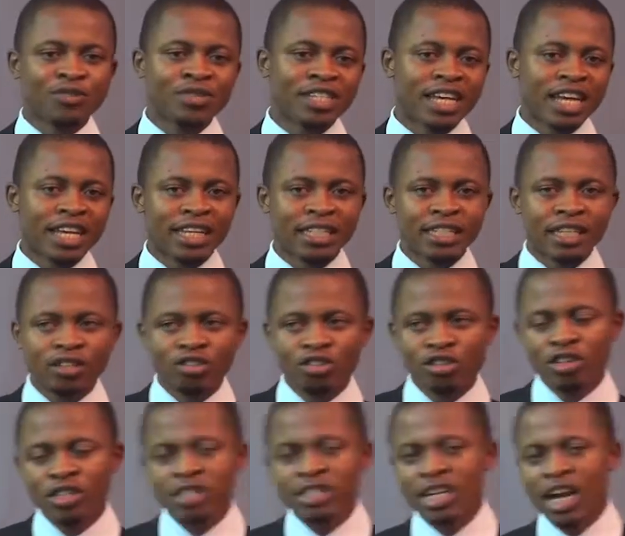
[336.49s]
which are the
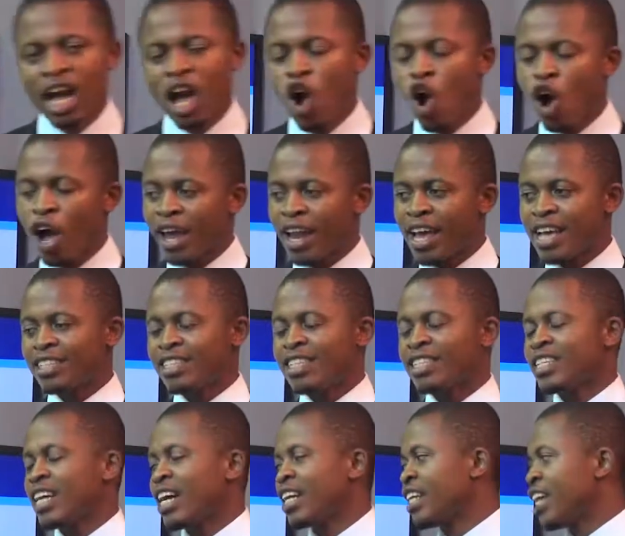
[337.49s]
technological,
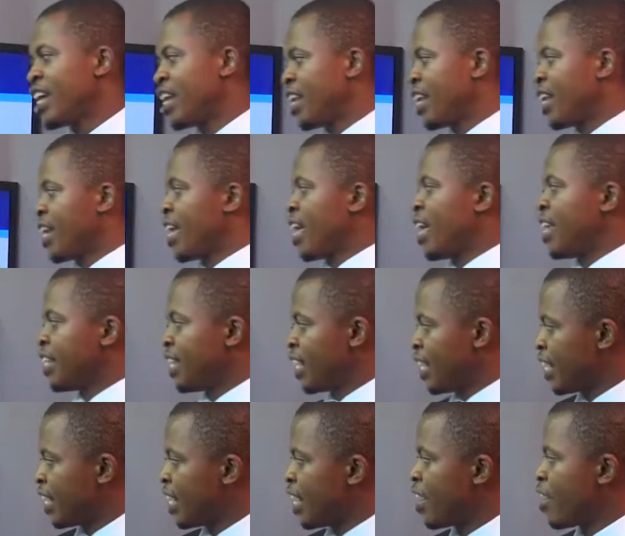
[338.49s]
organizational, then, and
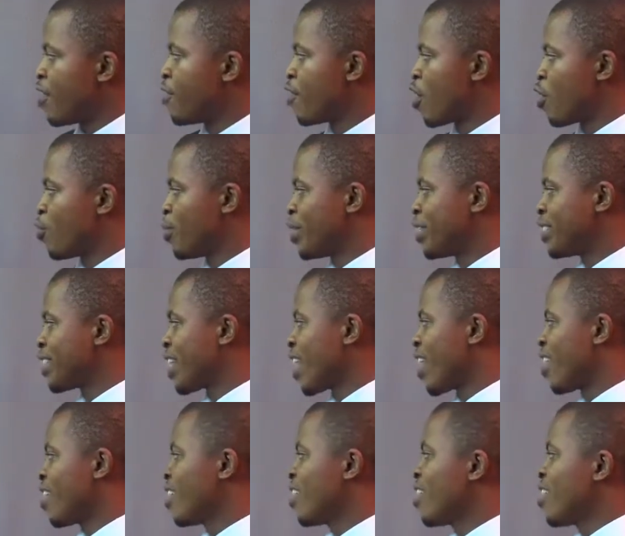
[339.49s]
then the
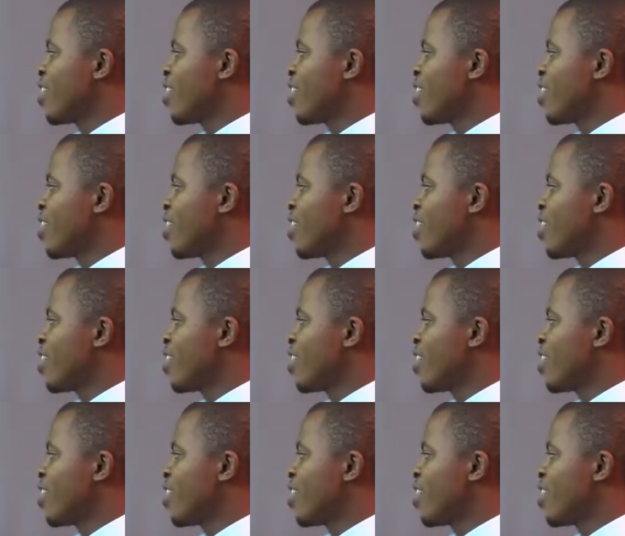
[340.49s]
environmental,